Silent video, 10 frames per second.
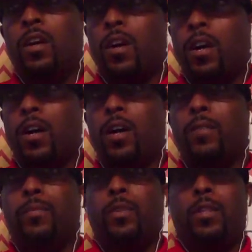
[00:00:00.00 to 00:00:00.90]

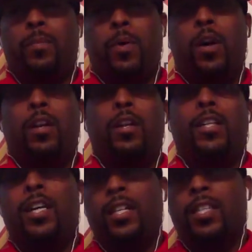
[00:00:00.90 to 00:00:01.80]
Part of the
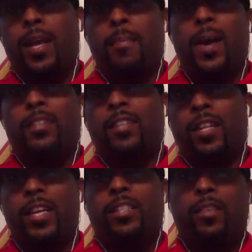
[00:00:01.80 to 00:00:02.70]
Dante
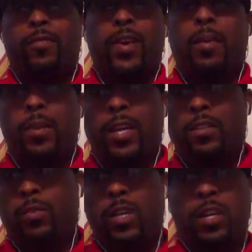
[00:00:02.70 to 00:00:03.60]
Boxing Nation family
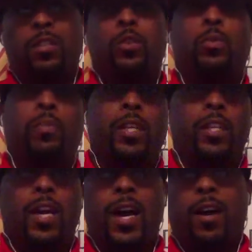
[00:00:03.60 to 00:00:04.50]
as well. New
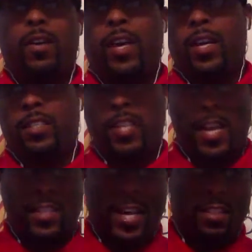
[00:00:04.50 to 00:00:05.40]
media, all that.
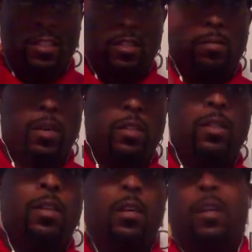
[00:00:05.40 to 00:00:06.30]
Shouts out to you, brother.
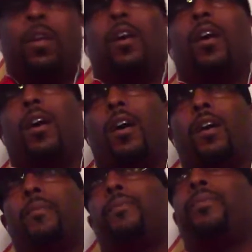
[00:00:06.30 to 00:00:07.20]

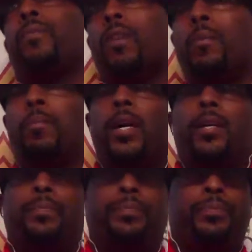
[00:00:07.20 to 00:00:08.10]

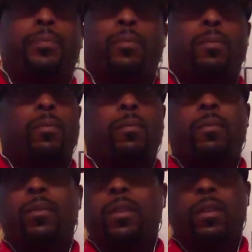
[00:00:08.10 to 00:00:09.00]
But
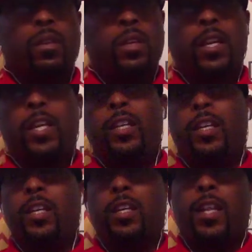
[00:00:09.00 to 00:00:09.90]

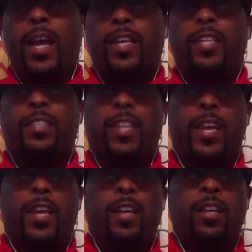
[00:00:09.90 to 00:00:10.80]
he, like he
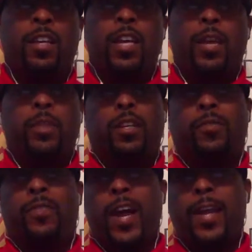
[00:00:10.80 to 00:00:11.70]
said, it was a
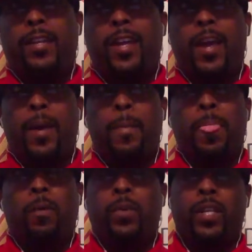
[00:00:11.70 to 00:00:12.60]
fight that
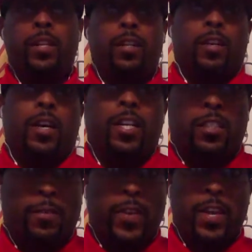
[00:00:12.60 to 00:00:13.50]

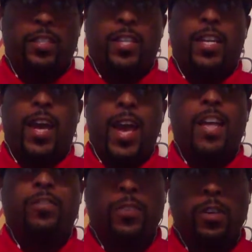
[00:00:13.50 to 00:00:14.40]
the fans didn't
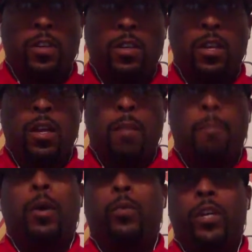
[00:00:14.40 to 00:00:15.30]
ask for,
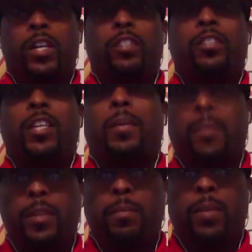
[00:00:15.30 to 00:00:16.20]
but we
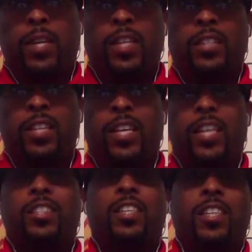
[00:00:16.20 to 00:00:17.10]
accepted because
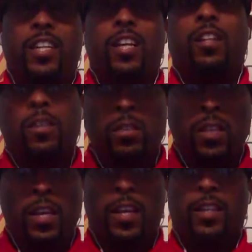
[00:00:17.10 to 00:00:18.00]
it's Canelo,
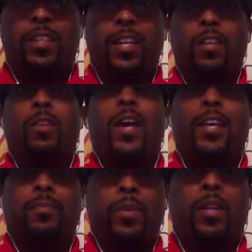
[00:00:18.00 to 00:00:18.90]
and Canelo
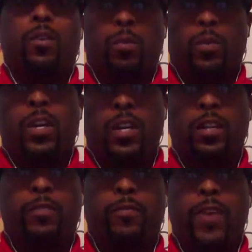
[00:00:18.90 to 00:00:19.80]
has been on a
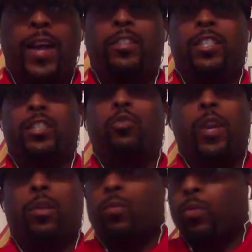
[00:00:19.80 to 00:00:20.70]
run of fighting just
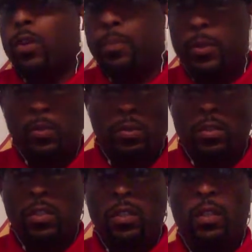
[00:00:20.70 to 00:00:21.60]
straight Rudy
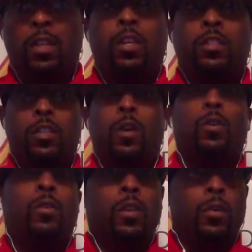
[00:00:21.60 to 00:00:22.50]
Poots.
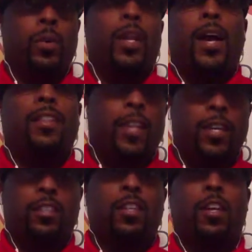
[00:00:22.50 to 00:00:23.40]
So we're like,
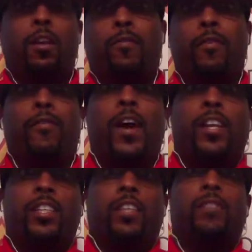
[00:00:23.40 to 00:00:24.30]
thanks, Canelo, for
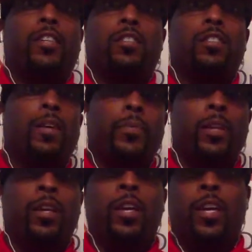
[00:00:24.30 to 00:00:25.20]
finally giving us something.